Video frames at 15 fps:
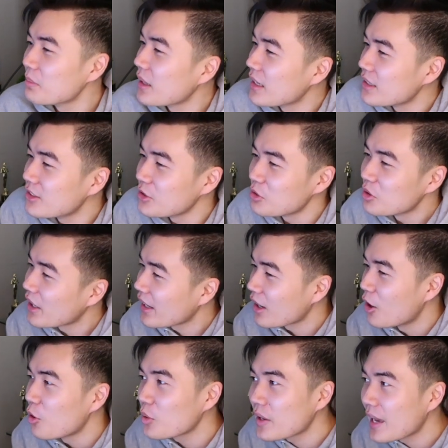made do like
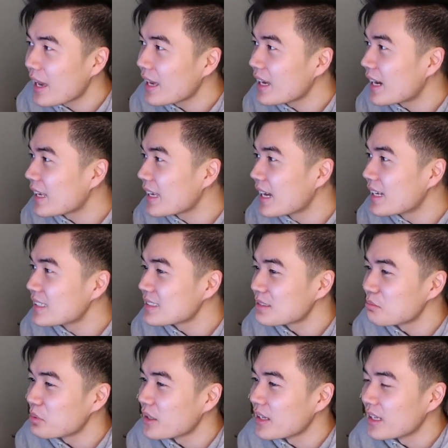okay, I
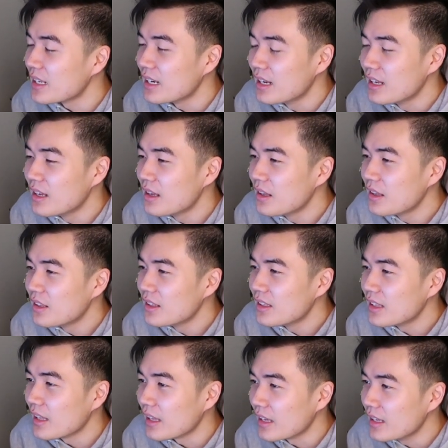guess, but
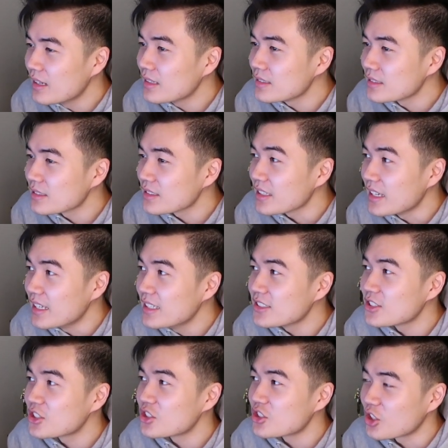it is
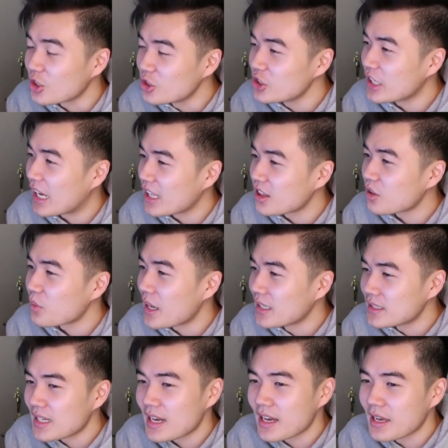surging at the
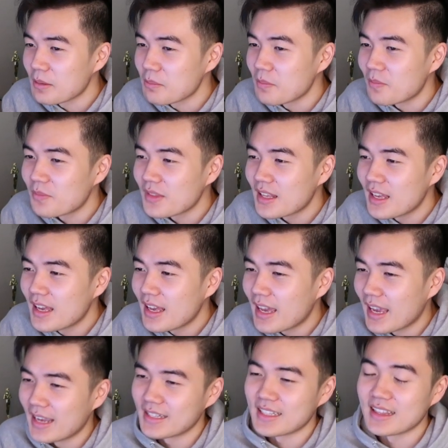right time.
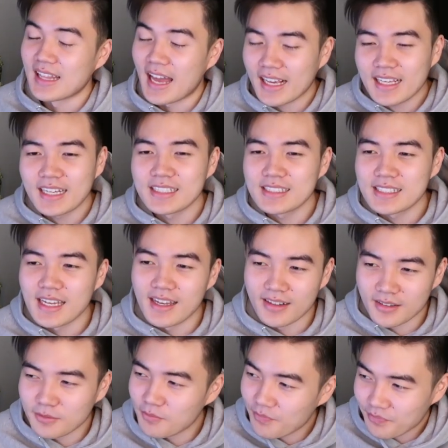And like I said,